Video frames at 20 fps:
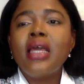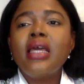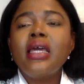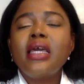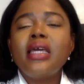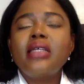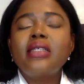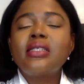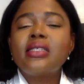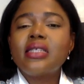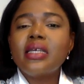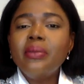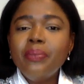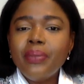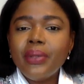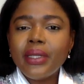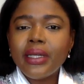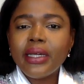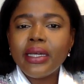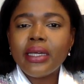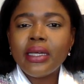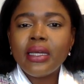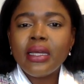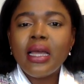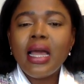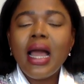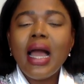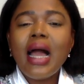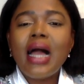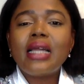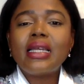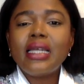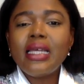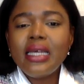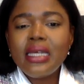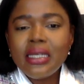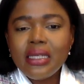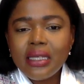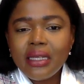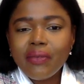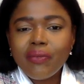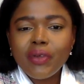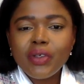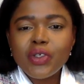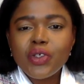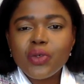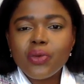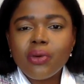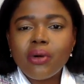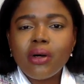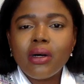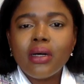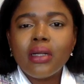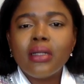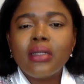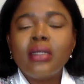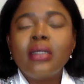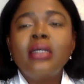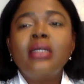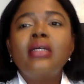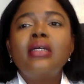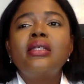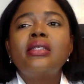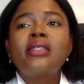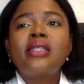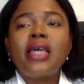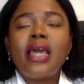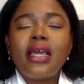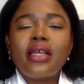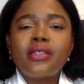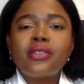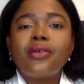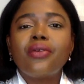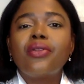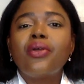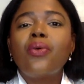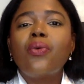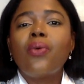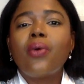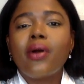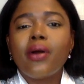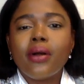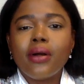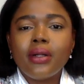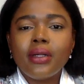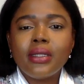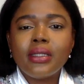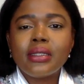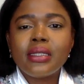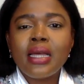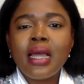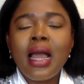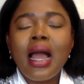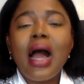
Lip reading: It's simply an individual saying to the world,